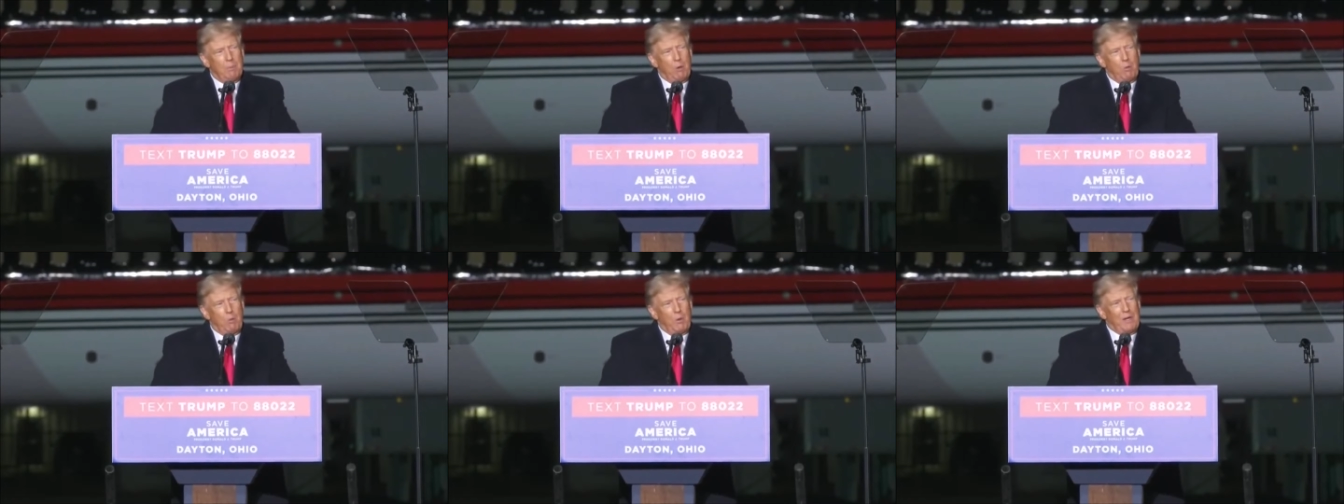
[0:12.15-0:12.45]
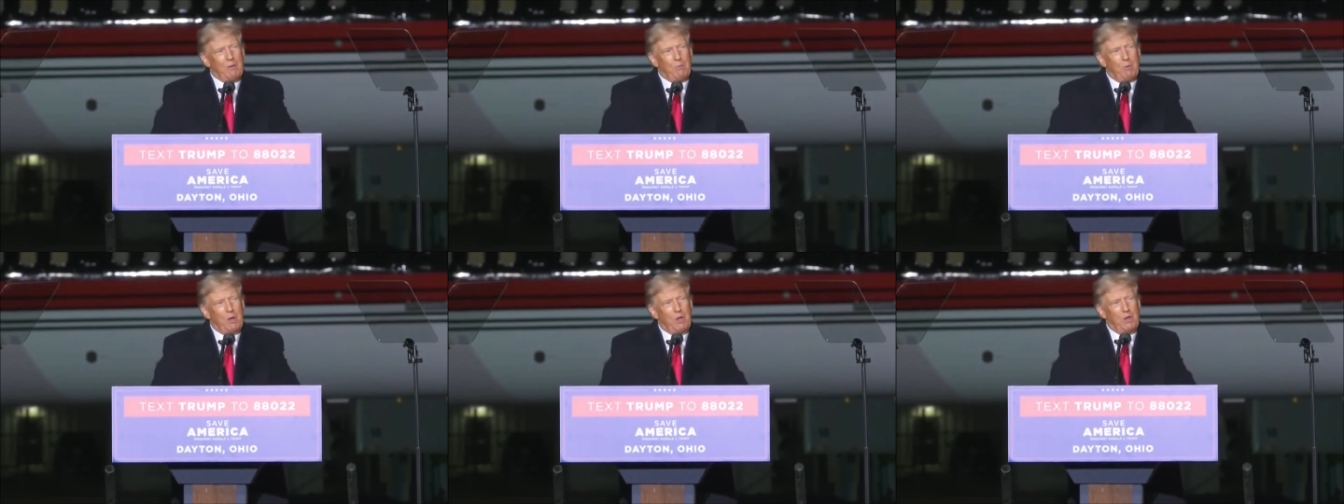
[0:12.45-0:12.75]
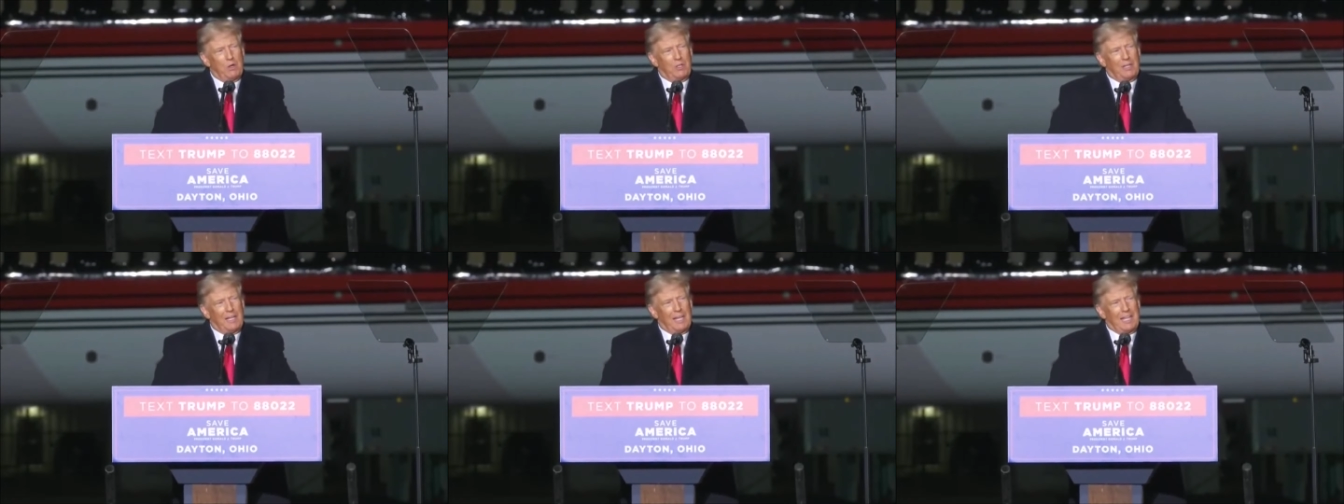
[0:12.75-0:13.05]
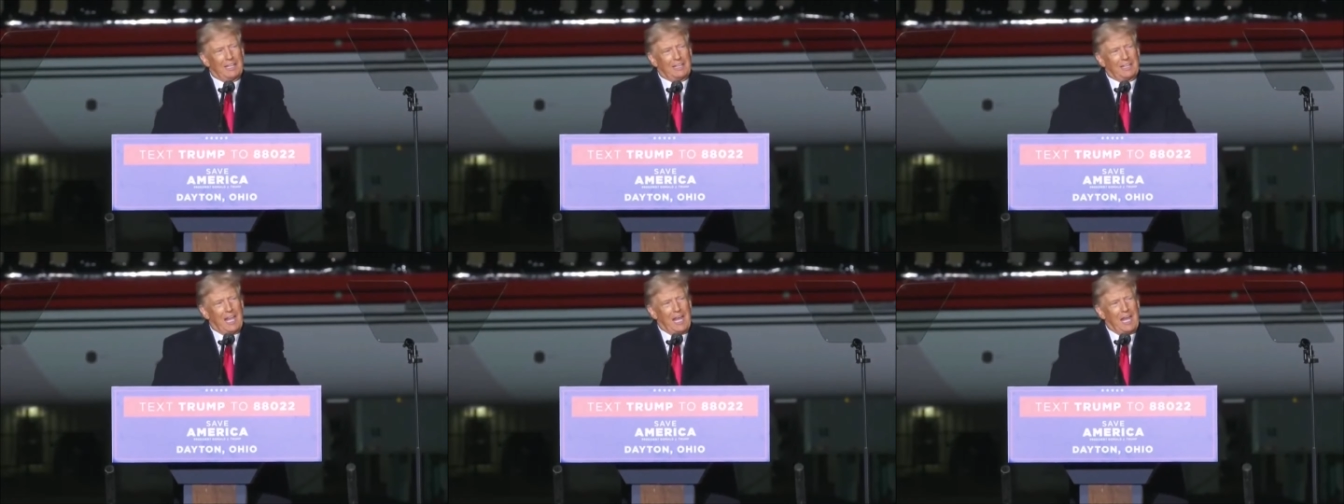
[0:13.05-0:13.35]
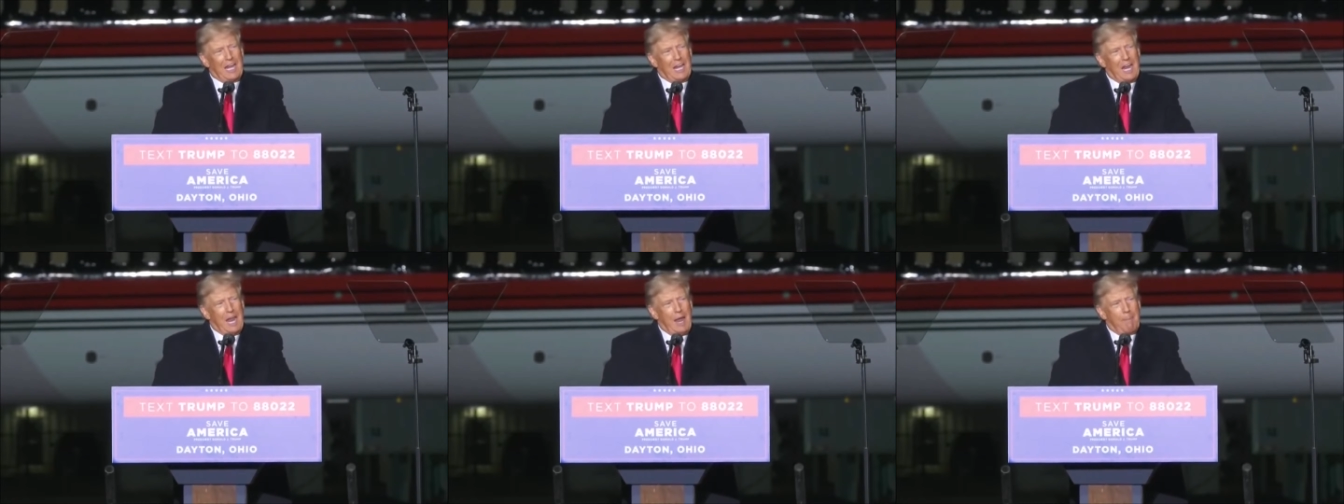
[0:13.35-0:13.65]
But we won't let
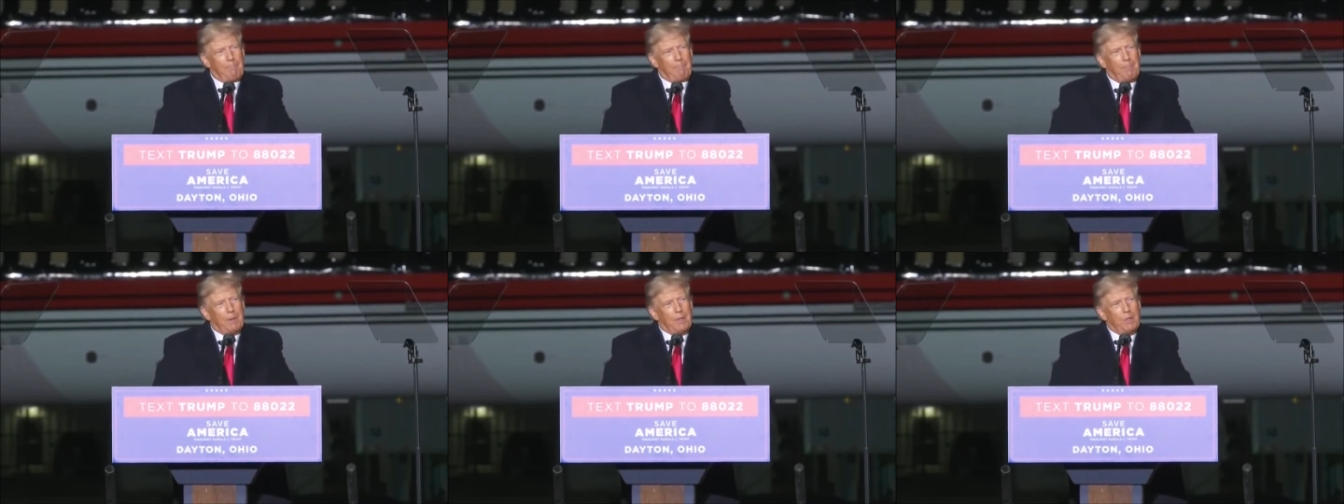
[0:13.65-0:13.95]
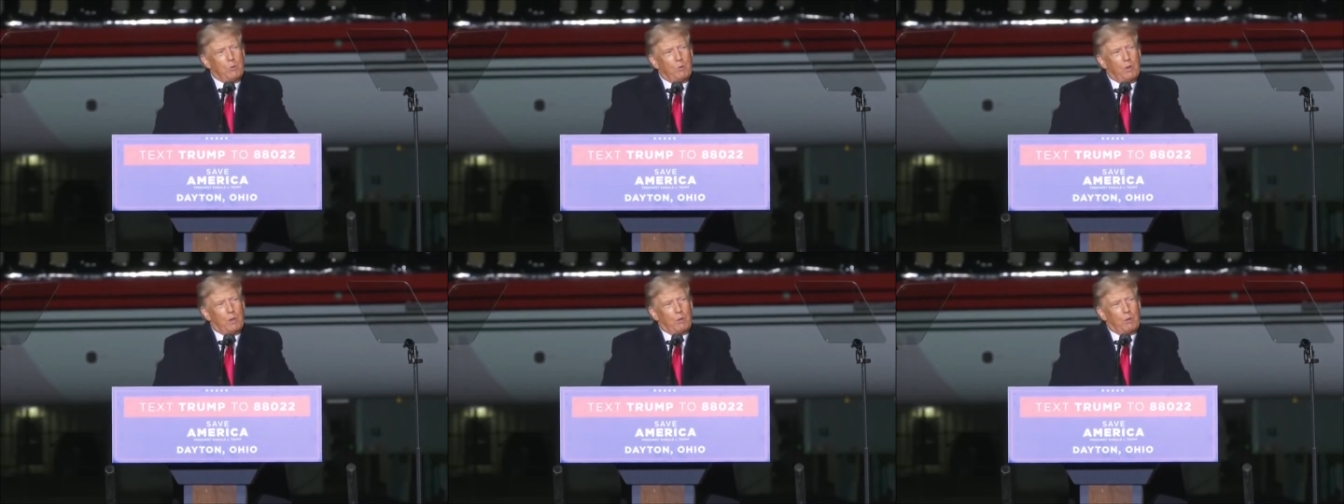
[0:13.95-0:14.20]
that happen.